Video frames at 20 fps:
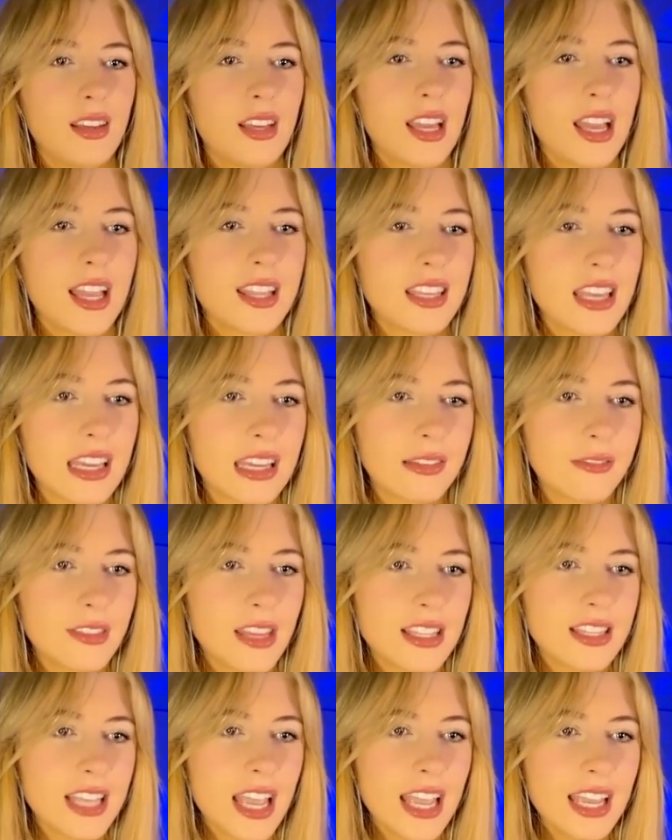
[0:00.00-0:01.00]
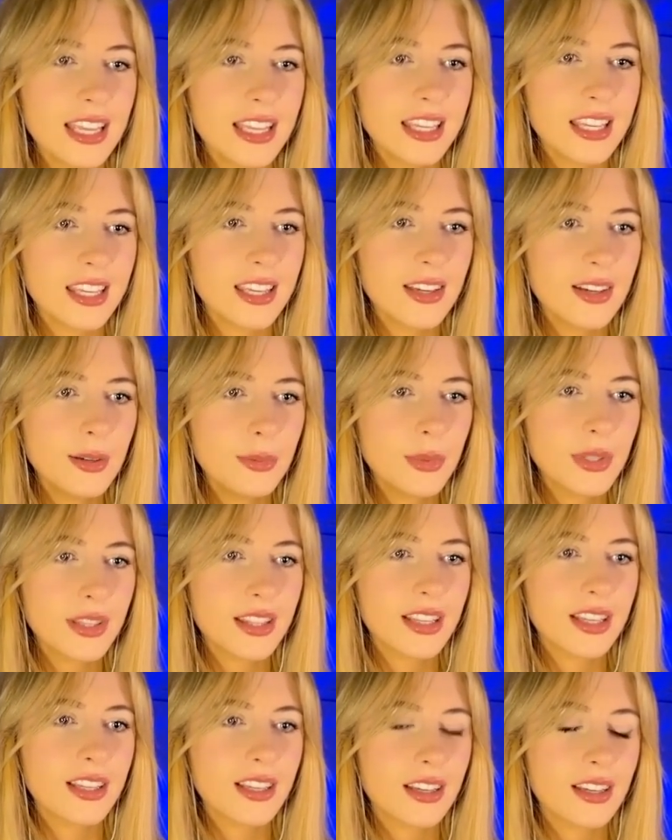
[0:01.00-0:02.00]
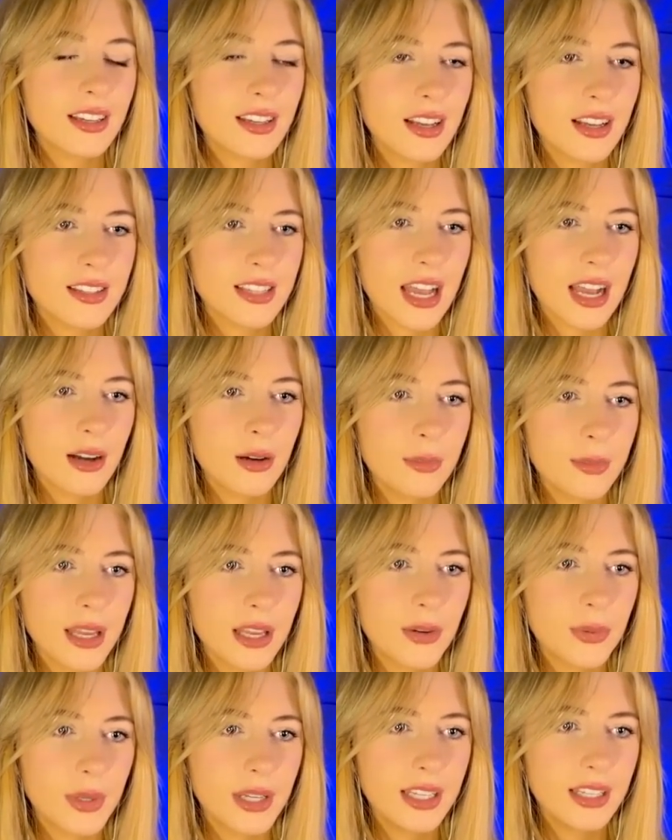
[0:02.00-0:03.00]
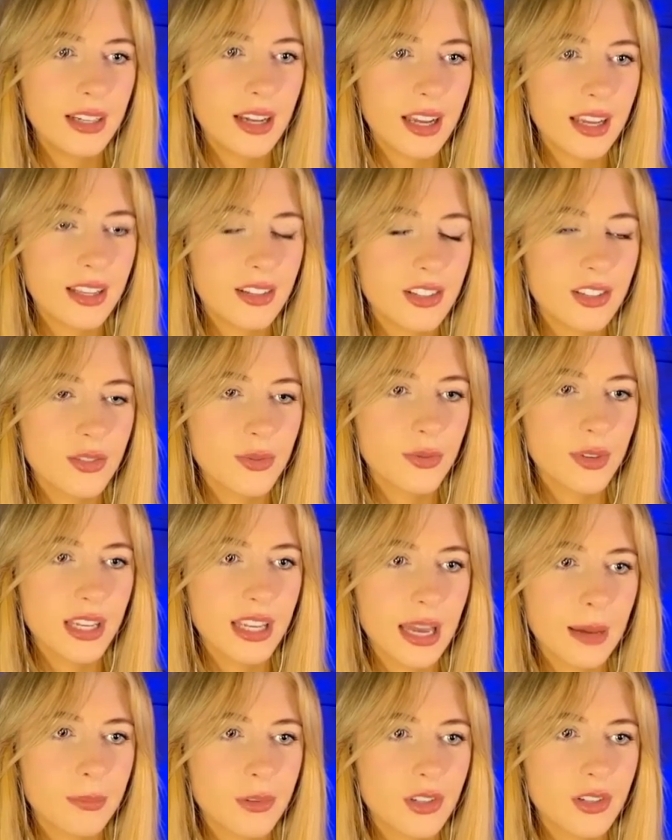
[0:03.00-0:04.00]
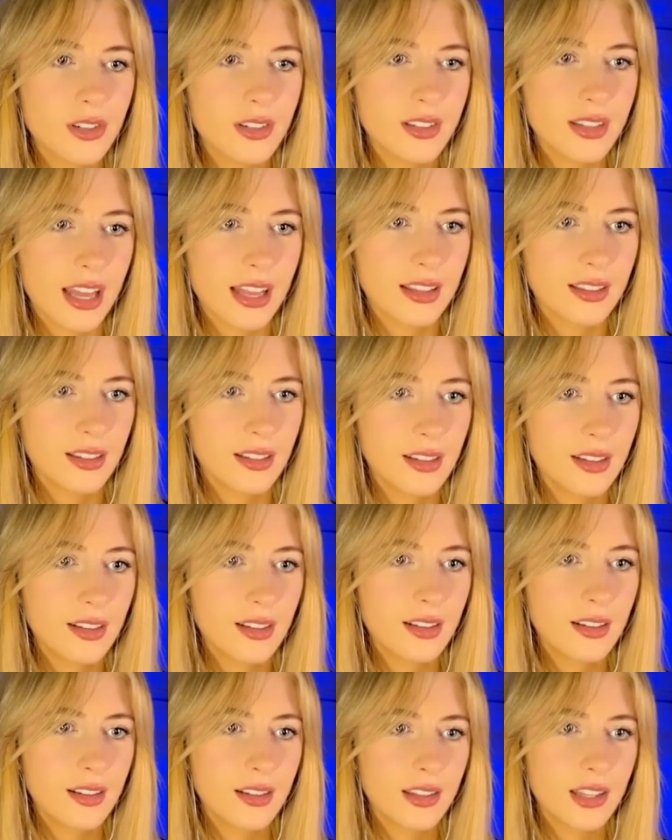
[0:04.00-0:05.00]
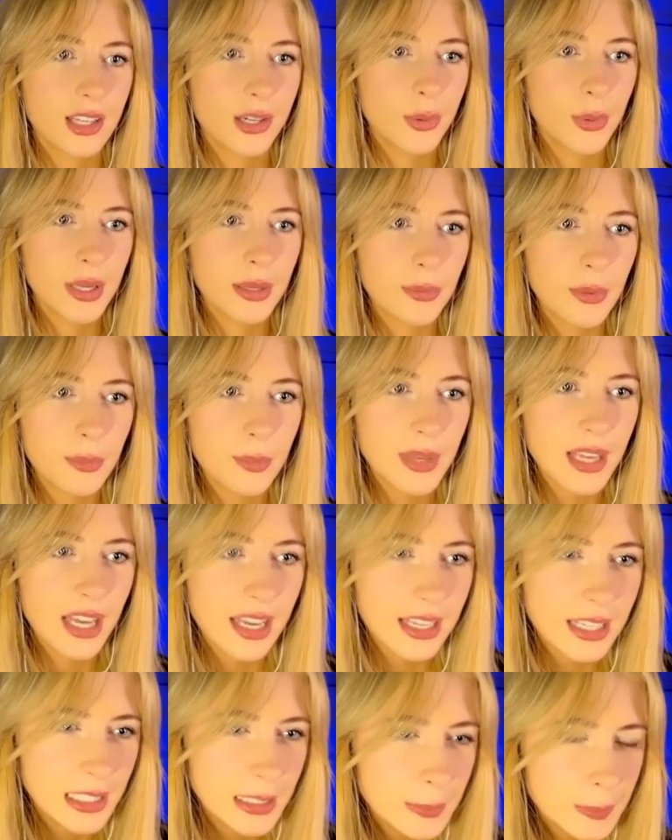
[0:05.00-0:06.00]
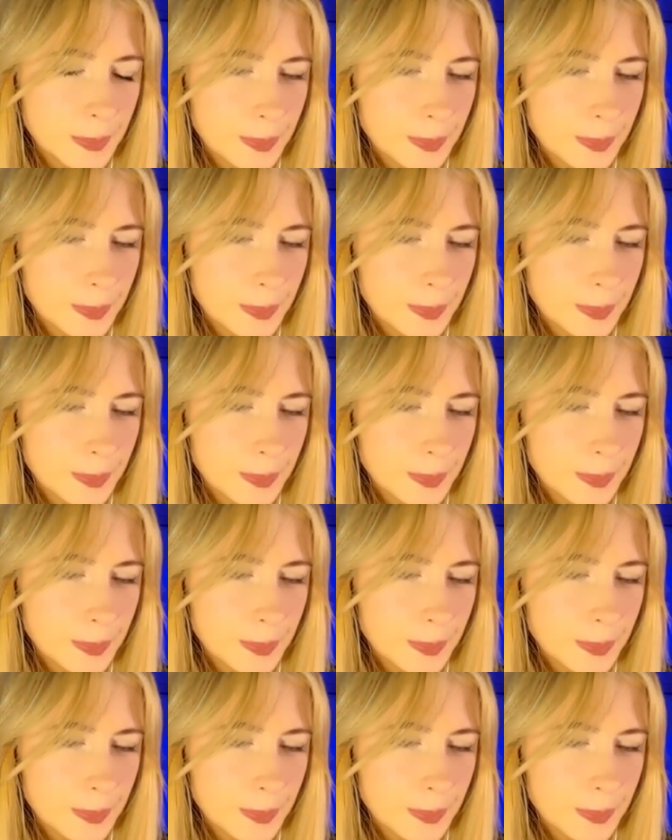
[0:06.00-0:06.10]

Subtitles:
And yeah, if they take here with the attack on my queen, I can just recapture and then the queen would be hanging.